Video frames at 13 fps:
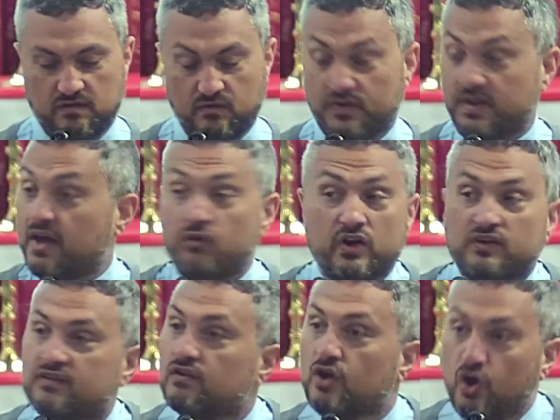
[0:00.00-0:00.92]
Well, there
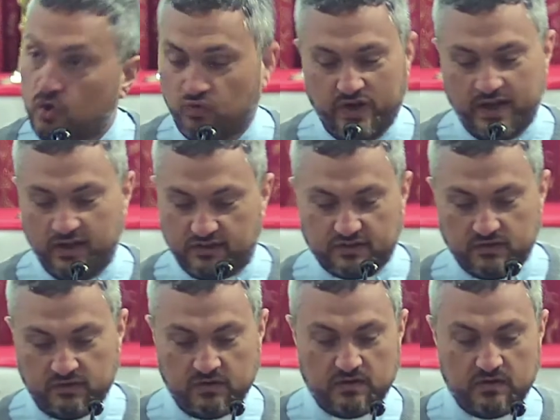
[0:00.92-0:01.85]
is no
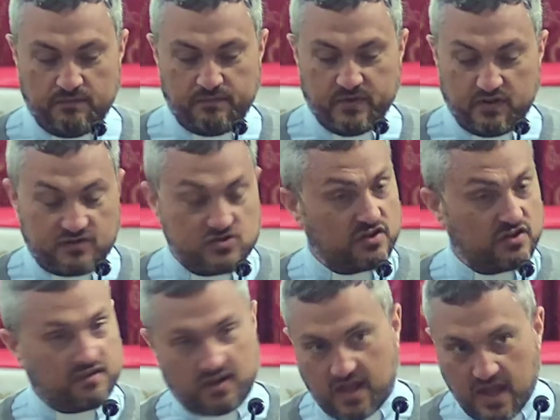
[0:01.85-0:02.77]
reason, it's just
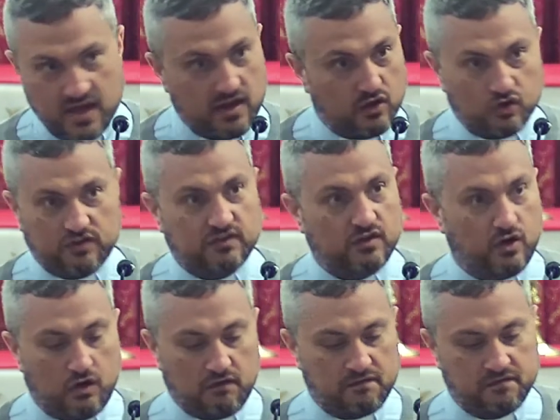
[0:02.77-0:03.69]
the chaos
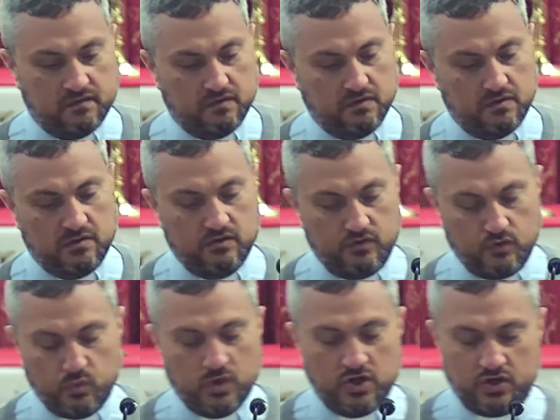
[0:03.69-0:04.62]
of the
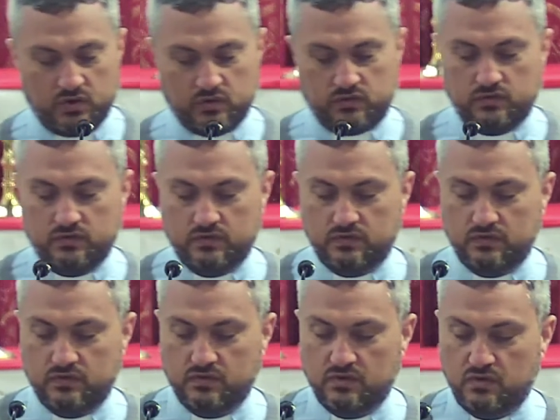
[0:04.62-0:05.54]
world.
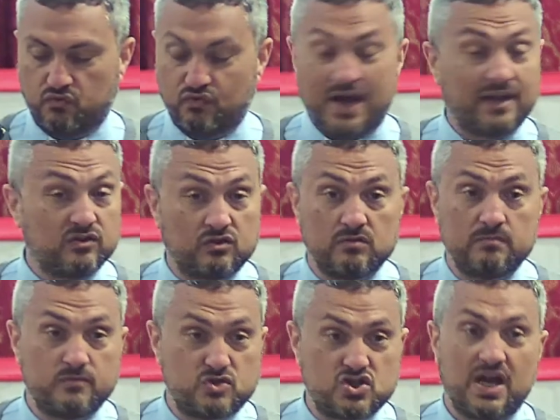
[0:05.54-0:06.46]

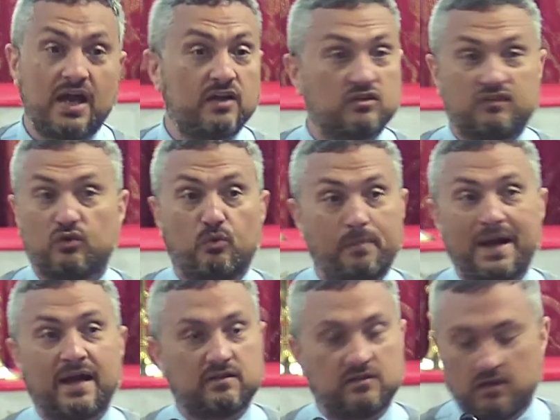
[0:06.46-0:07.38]
Random chance or
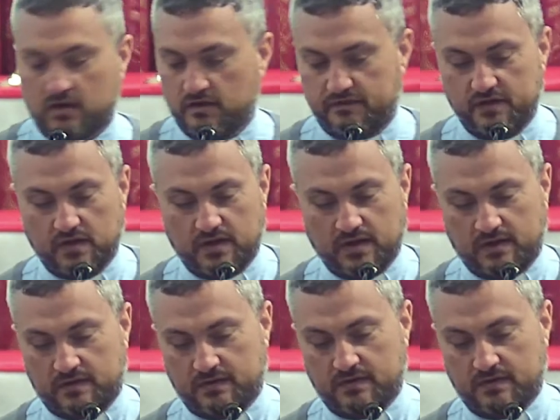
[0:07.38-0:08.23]
bad luck, if you like.